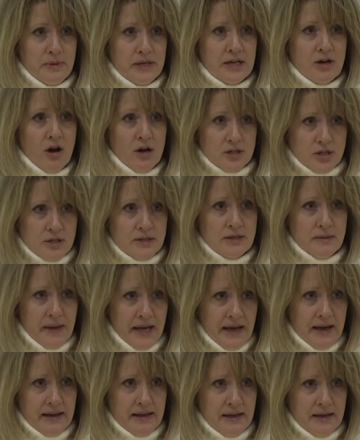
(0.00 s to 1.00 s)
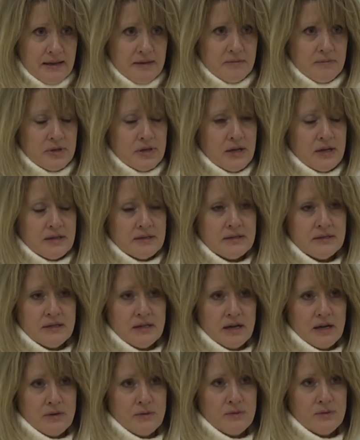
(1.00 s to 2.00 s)
be conscious about it because you
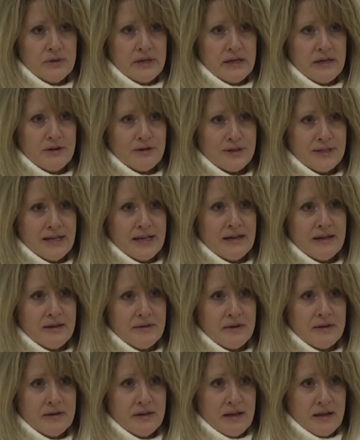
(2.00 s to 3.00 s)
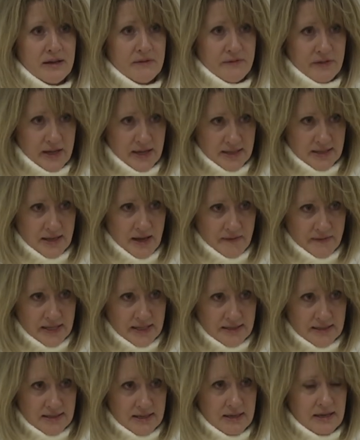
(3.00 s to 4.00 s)
know we are seeing an influx of
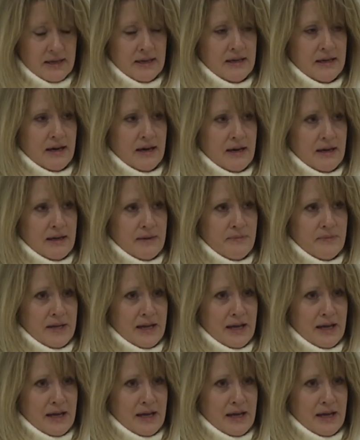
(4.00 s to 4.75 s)
it um,